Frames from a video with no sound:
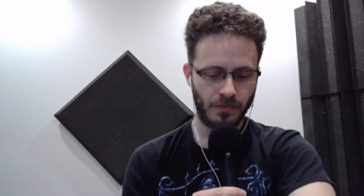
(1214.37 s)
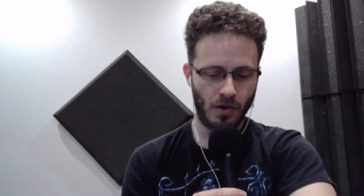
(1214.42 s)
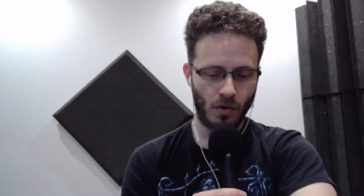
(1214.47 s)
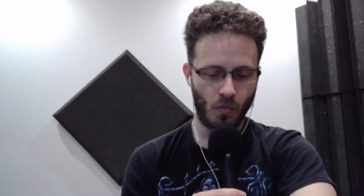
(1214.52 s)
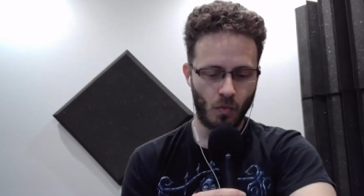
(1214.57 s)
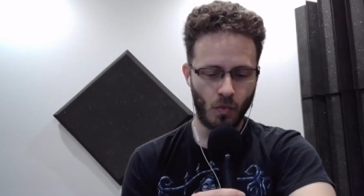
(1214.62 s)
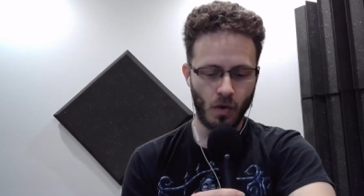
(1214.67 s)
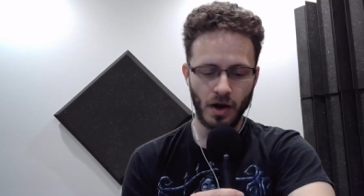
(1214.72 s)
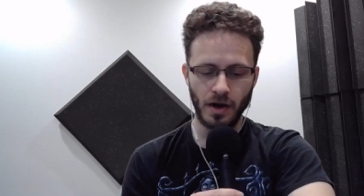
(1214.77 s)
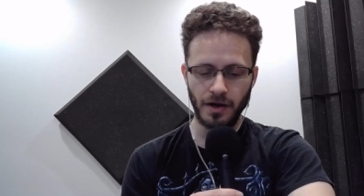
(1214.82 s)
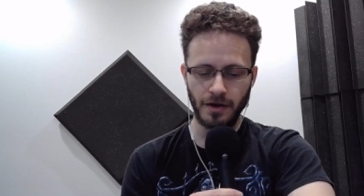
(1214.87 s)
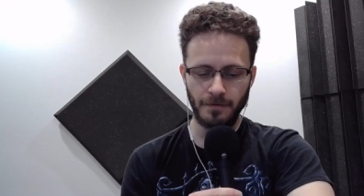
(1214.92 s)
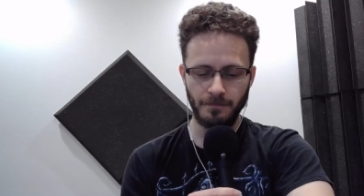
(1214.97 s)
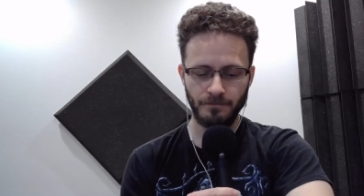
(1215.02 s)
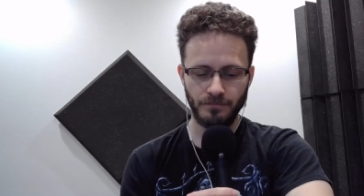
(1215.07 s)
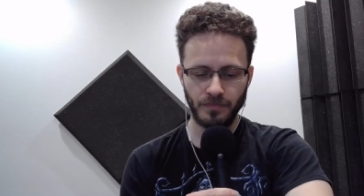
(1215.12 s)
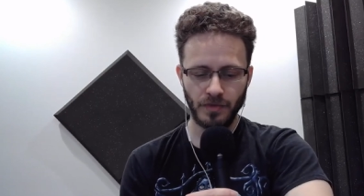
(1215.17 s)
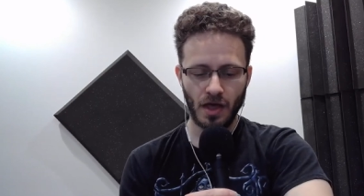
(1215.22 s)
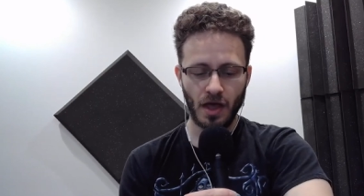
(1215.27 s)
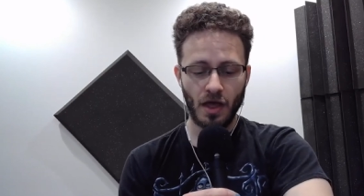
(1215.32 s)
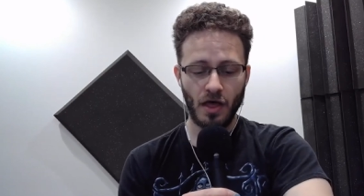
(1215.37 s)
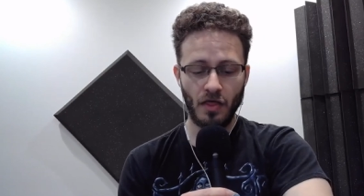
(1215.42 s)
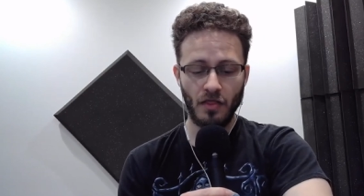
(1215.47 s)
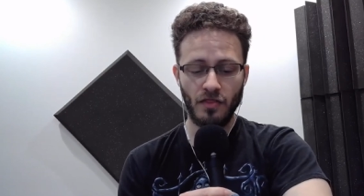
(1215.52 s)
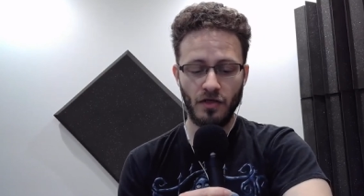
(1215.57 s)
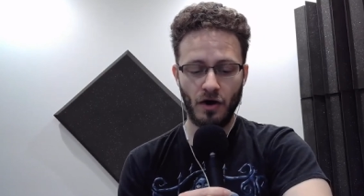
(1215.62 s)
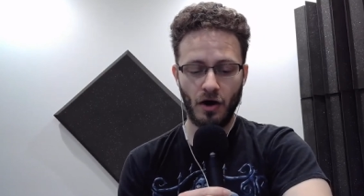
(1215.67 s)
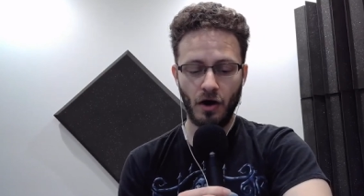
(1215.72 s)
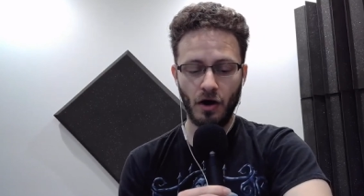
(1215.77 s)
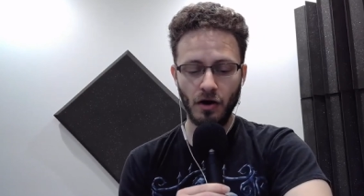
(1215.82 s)
1.
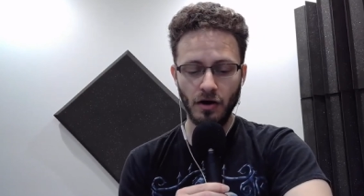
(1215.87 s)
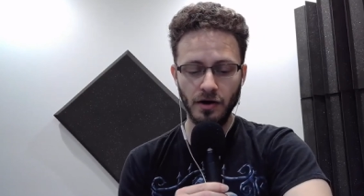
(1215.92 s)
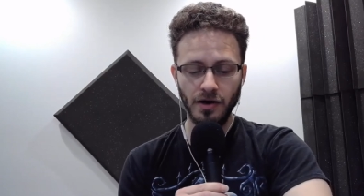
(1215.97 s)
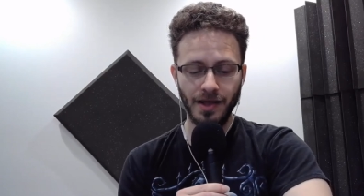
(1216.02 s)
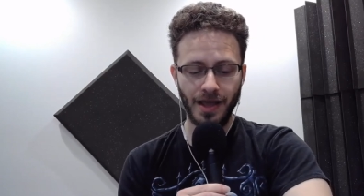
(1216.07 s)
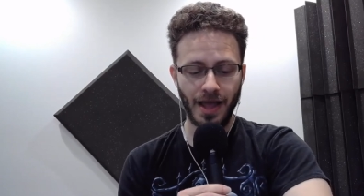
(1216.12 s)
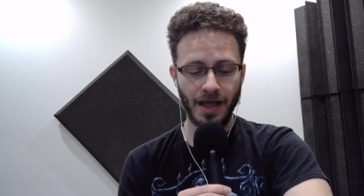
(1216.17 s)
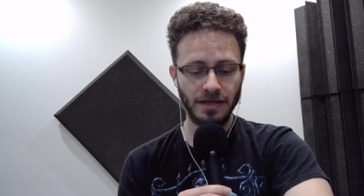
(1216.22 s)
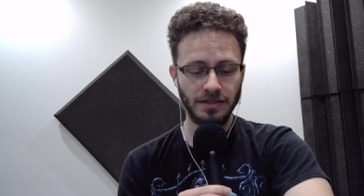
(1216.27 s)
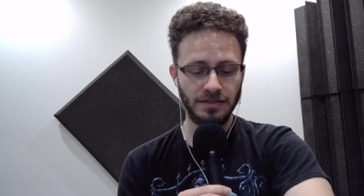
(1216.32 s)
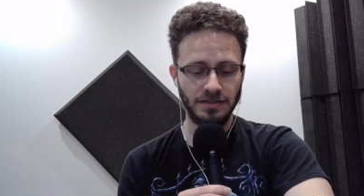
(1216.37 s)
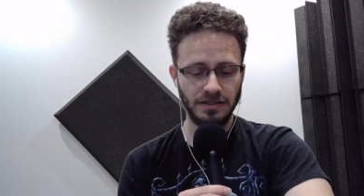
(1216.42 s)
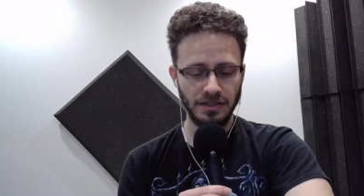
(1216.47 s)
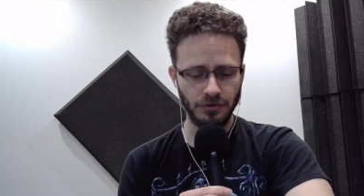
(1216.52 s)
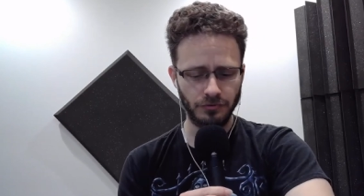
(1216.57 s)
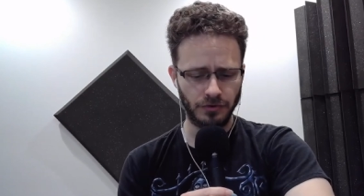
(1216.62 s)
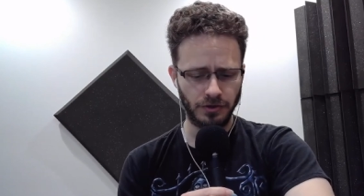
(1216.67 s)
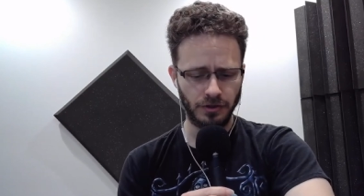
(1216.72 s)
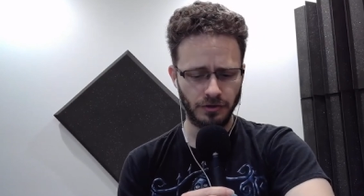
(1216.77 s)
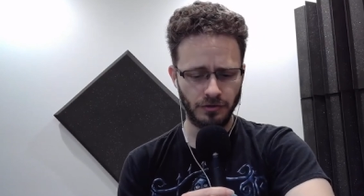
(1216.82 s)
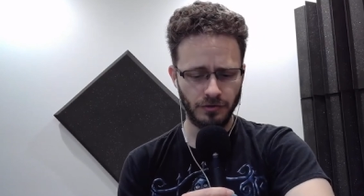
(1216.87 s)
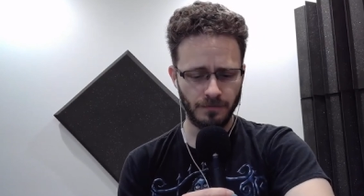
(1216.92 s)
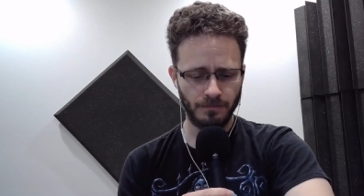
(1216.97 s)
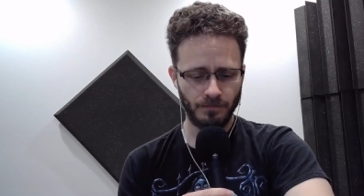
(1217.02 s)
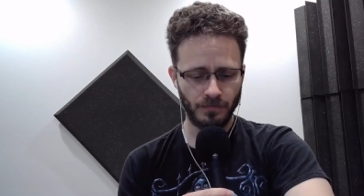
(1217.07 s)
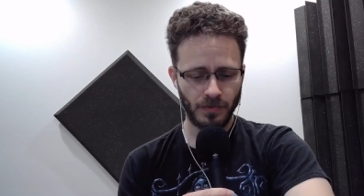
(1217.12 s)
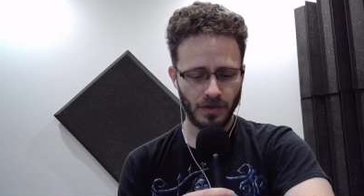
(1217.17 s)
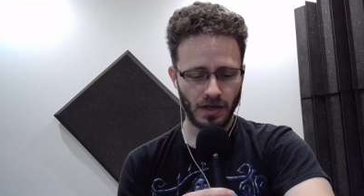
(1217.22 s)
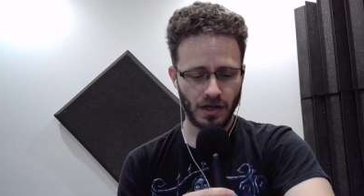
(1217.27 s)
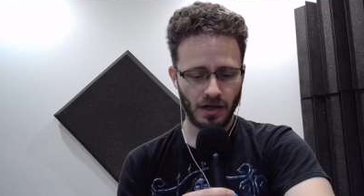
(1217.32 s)
The hard exterior
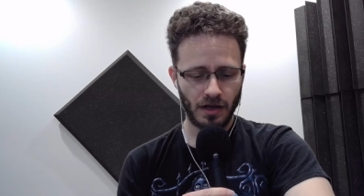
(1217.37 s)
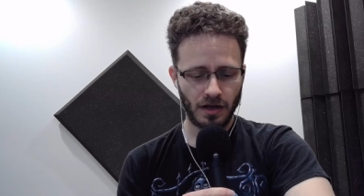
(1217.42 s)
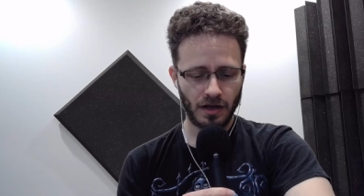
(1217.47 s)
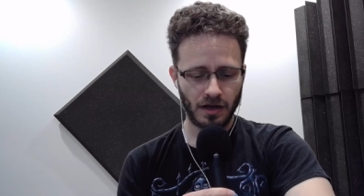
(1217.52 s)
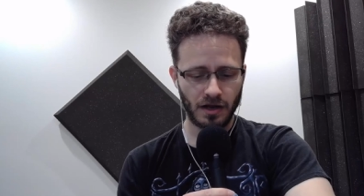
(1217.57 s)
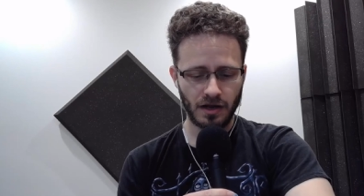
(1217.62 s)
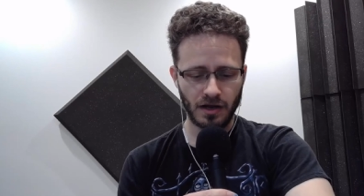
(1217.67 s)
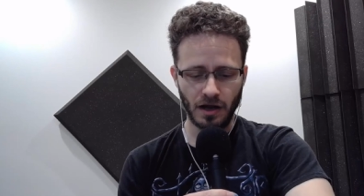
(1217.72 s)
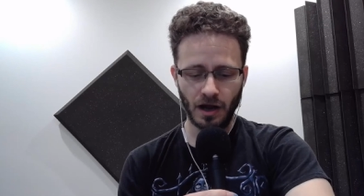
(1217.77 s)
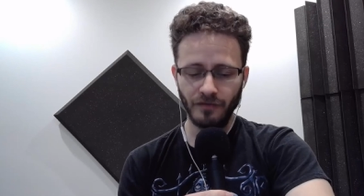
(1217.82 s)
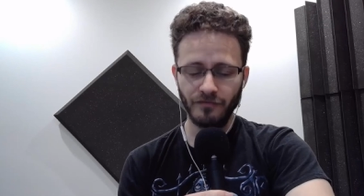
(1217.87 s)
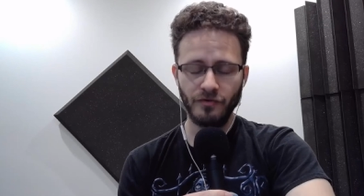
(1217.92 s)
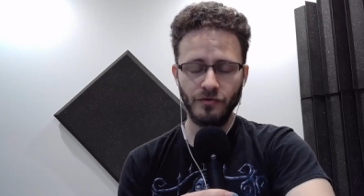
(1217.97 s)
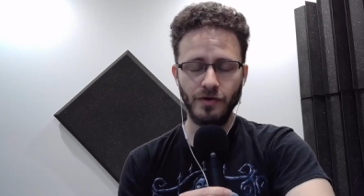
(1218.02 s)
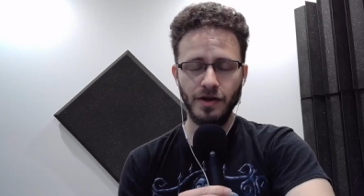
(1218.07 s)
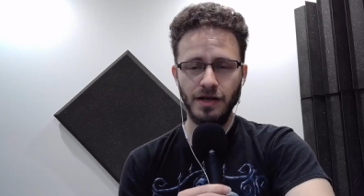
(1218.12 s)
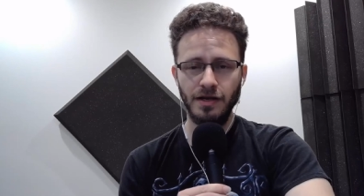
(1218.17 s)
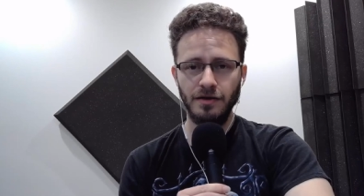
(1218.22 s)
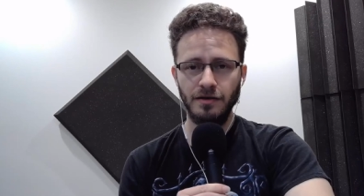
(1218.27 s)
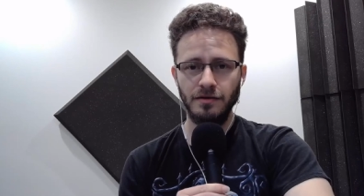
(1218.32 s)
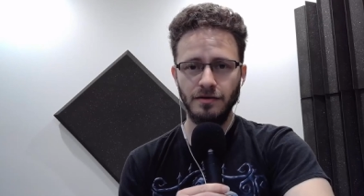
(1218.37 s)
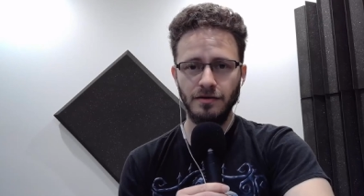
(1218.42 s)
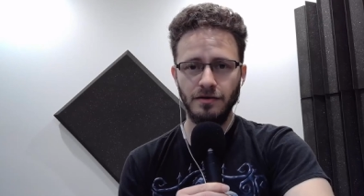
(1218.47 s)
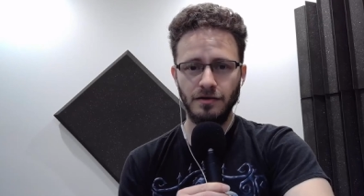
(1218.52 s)
covering...